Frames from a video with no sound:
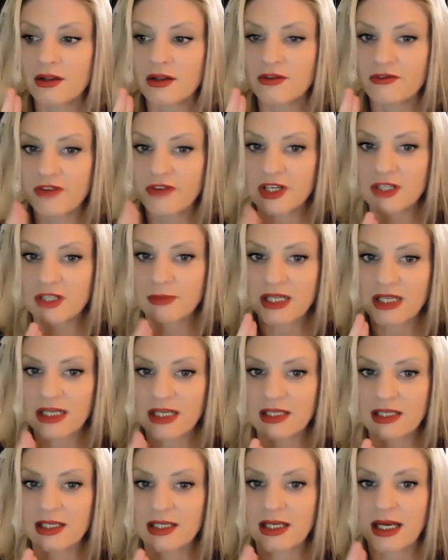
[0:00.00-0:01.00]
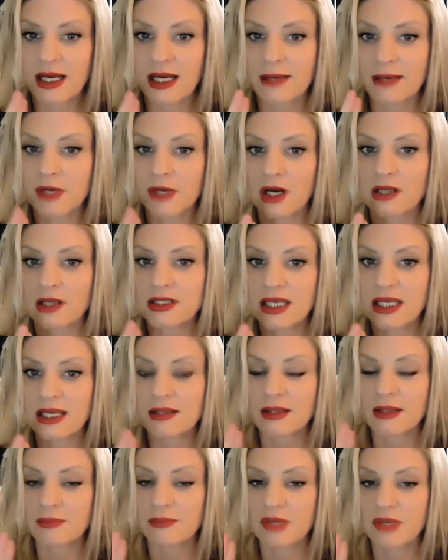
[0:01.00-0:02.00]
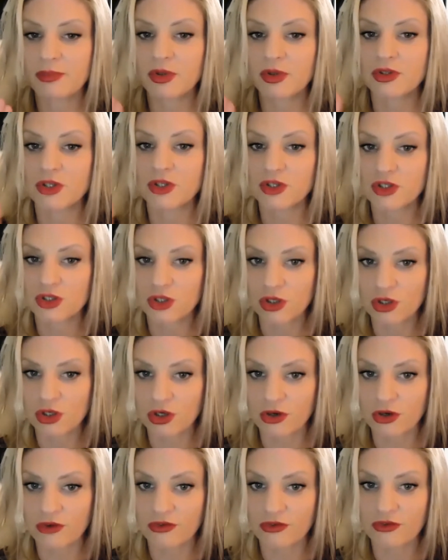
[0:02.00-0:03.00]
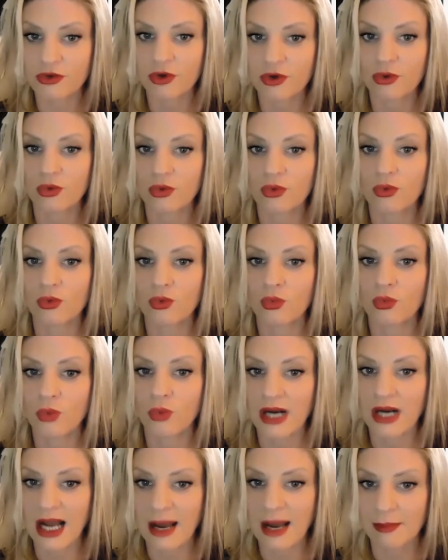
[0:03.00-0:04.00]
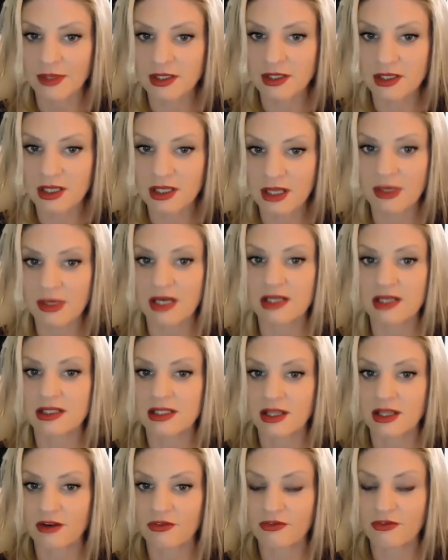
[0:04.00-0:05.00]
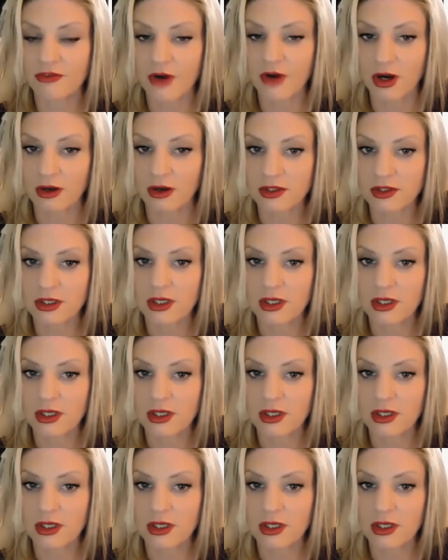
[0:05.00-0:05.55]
victim identity, I'm not saying that people deserve what happens to them and it's their fault.